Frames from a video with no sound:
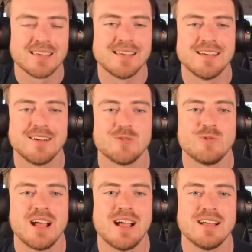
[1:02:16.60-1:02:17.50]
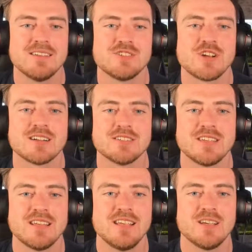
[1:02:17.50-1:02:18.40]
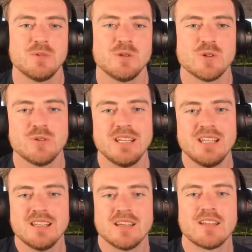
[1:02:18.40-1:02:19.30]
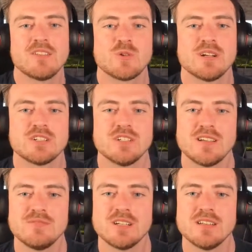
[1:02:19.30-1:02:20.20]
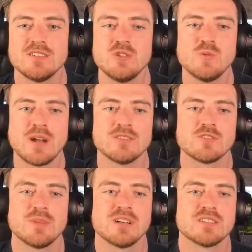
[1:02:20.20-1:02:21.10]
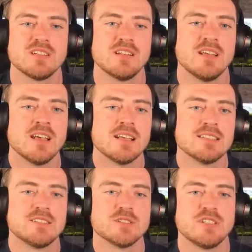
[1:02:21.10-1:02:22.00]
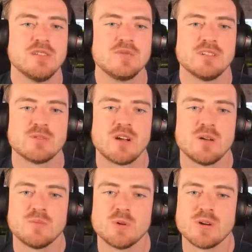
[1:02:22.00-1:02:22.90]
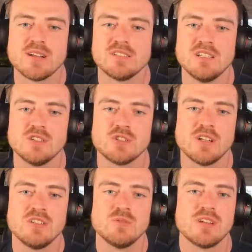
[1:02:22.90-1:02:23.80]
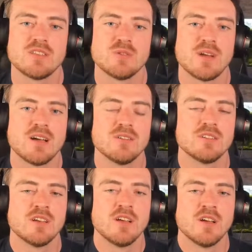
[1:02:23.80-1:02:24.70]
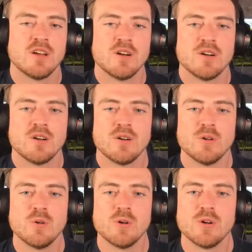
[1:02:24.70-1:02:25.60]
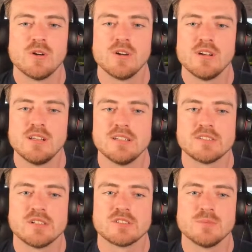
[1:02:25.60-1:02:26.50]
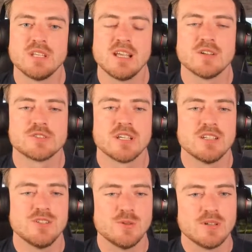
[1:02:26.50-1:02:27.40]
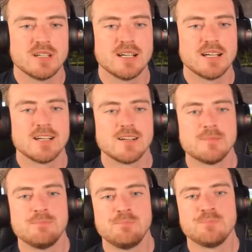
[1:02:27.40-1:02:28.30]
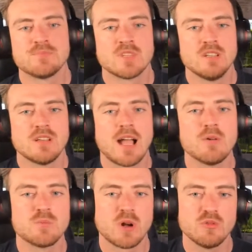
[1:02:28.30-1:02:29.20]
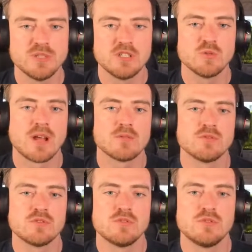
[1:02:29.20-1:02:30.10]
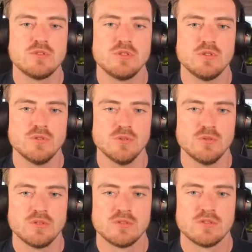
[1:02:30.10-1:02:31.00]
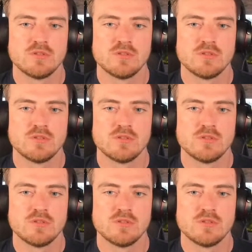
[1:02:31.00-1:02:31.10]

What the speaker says: All right. Josh is saying, hey, Guppy Guru, another question? I've done 2 rounds of Marison, still seeing fin rot progressing. Should I do another round or is there something else I could do? I would probably do round 2.